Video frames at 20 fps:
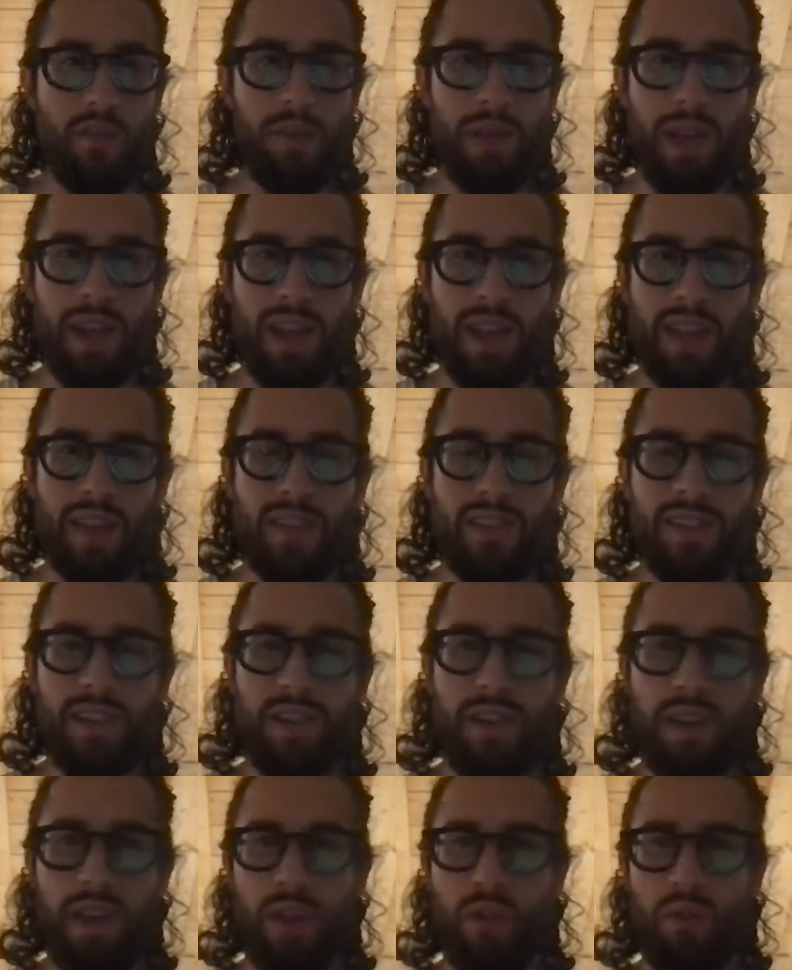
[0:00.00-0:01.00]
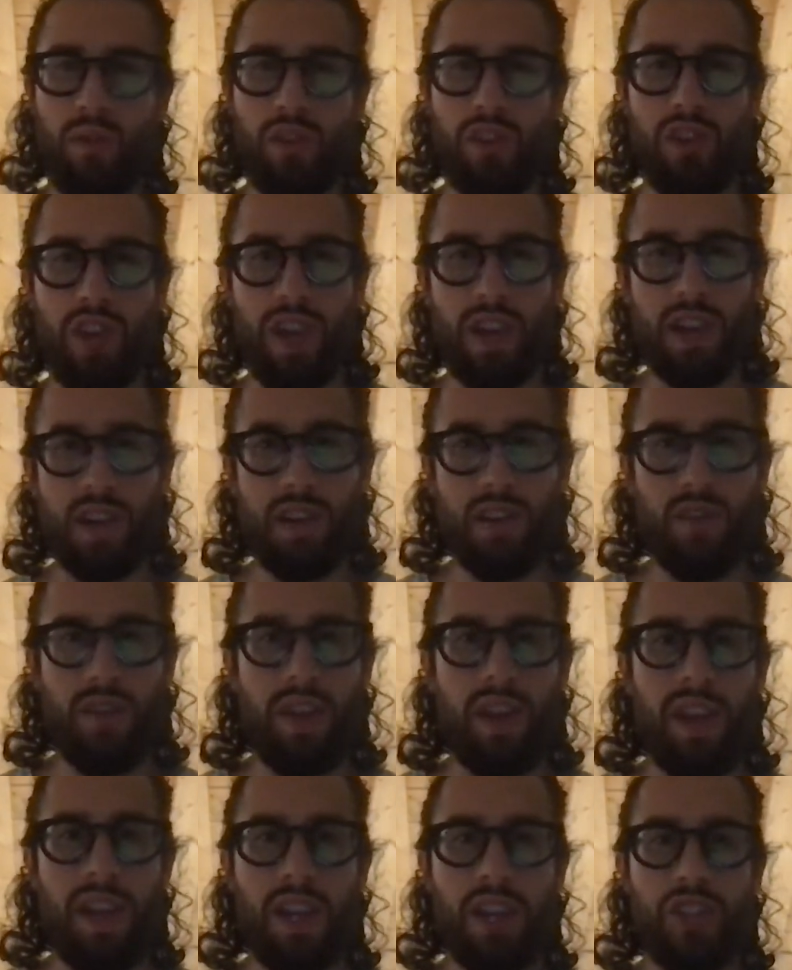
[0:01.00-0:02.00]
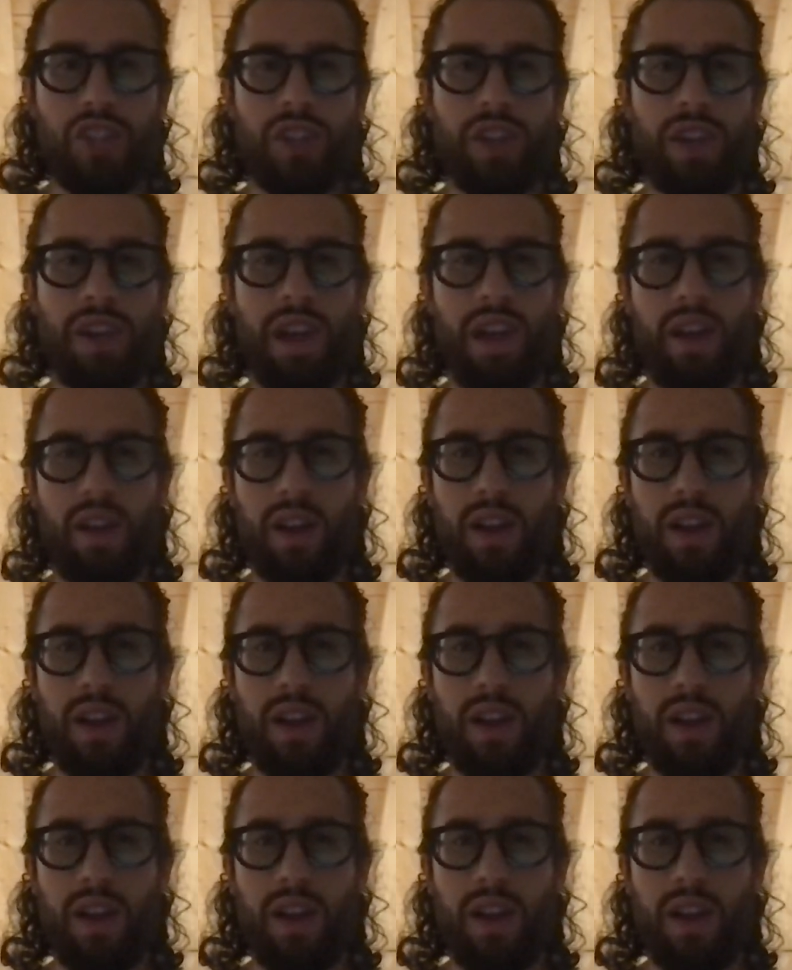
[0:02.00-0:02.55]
had considered and rejected creating a generic